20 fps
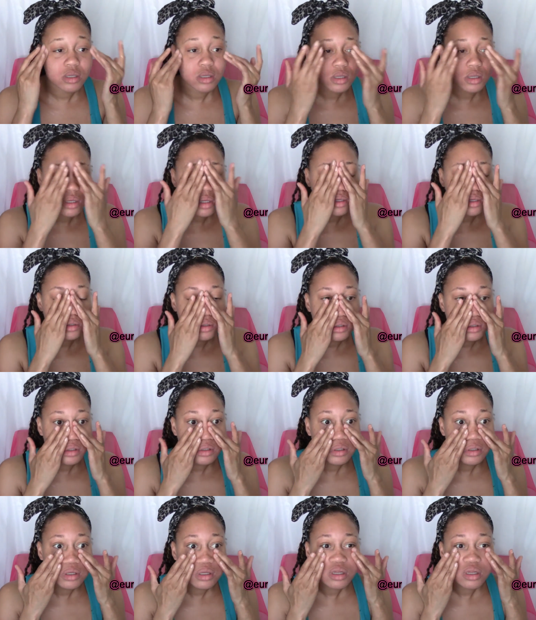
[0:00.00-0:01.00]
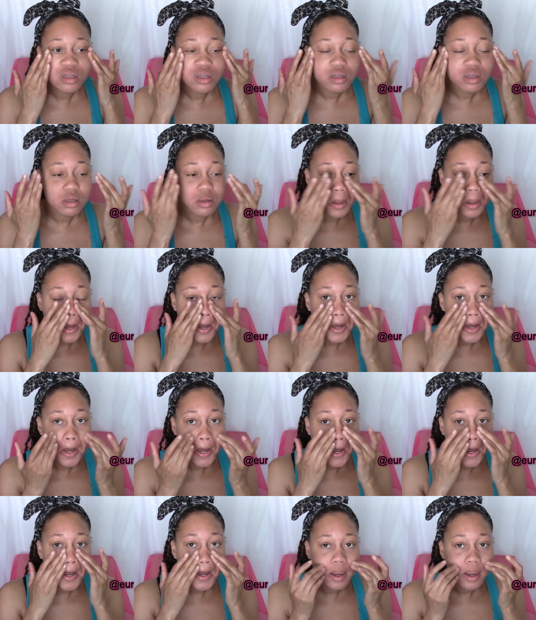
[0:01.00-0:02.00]

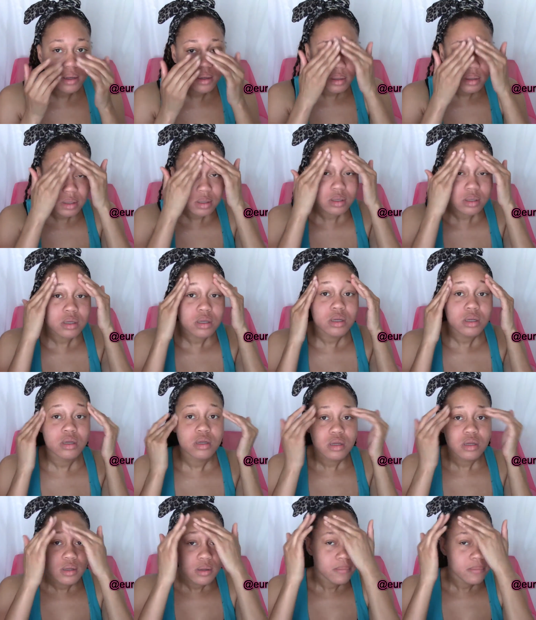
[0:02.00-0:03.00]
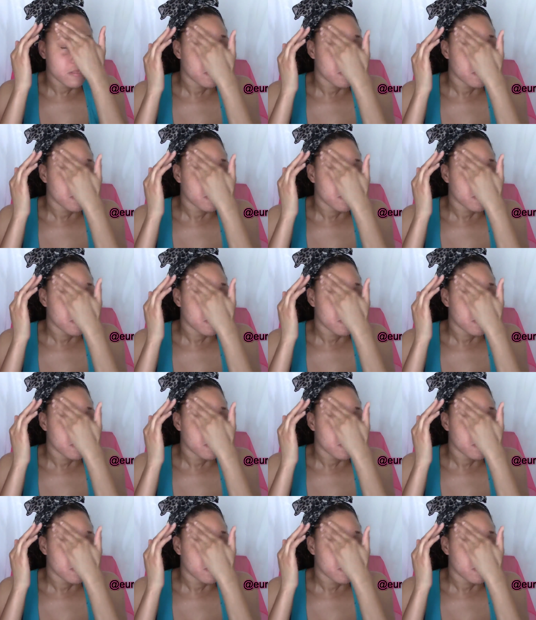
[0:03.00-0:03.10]
Nobody speaks.